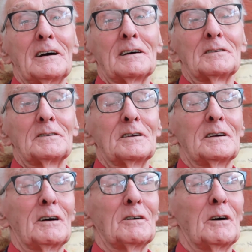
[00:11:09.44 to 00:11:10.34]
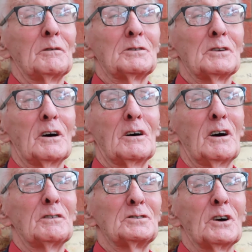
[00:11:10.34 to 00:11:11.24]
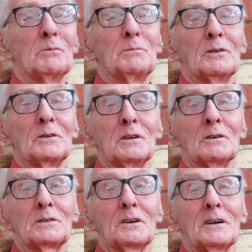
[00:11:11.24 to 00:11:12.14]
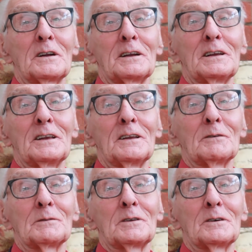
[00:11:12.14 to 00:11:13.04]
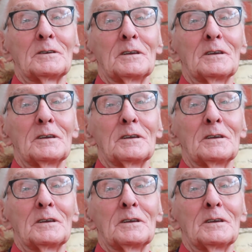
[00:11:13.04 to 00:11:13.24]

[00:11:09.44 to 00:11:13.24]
And I was odd job, but cleaning up and doing.